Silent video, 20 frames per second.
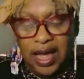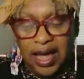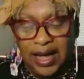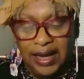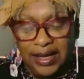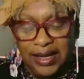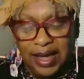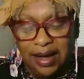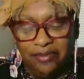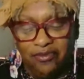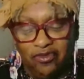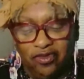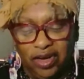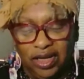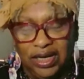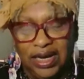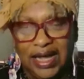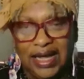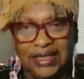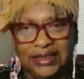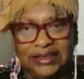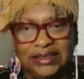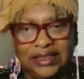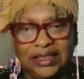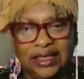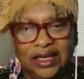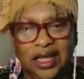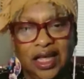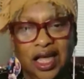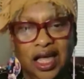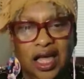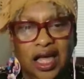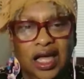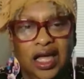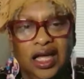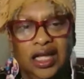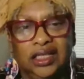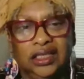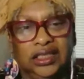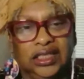I kept realizing
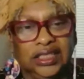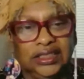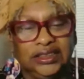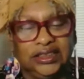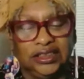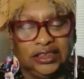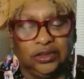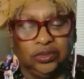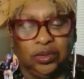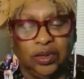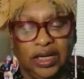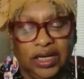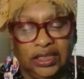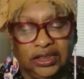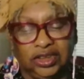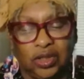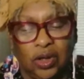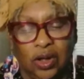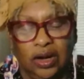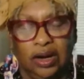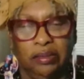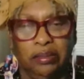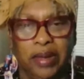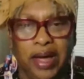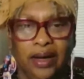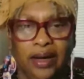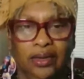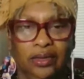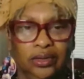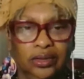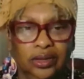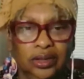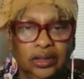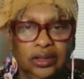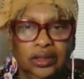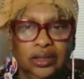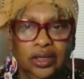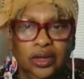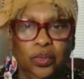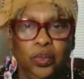this is what it's all about.
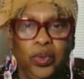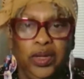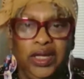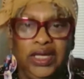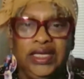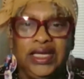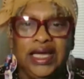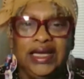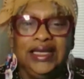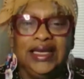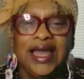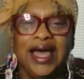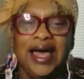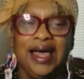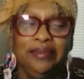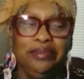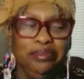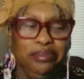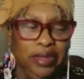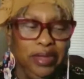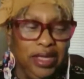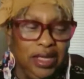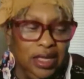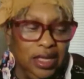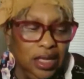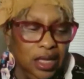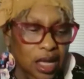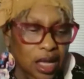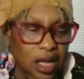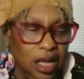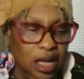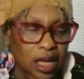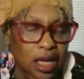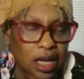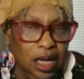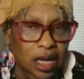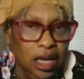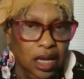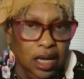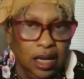We cannot be
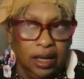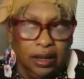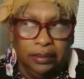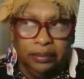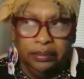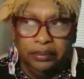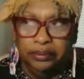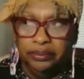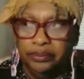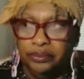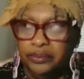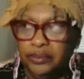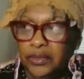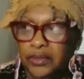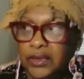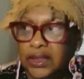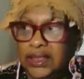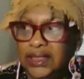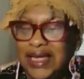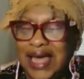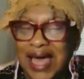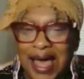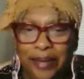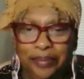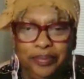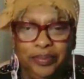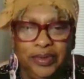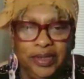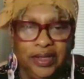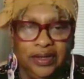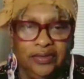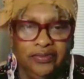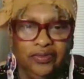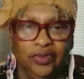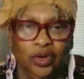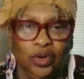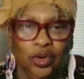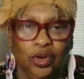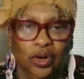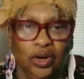um, captive
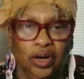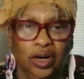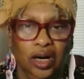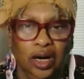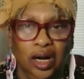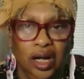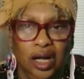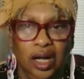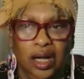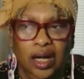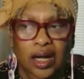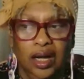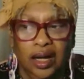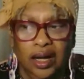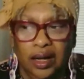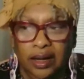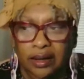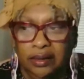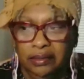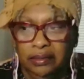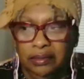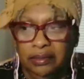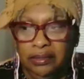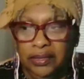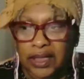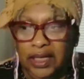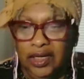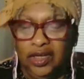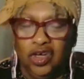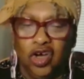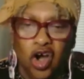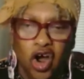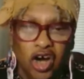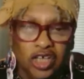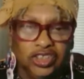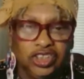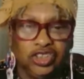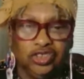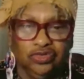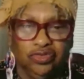or uh,
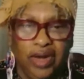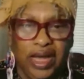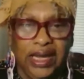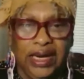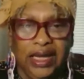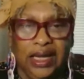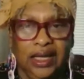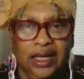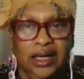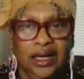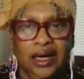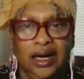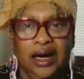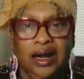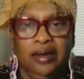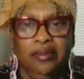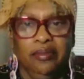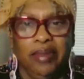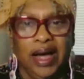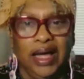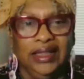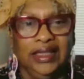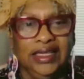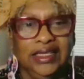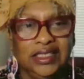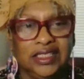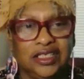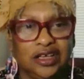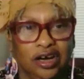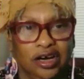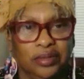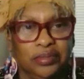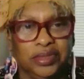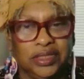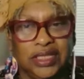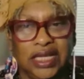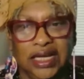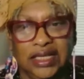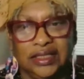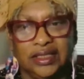incarcerated by these
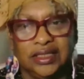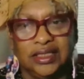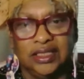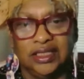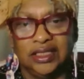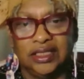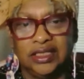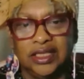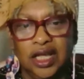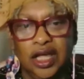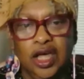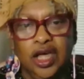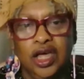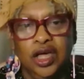circumstances.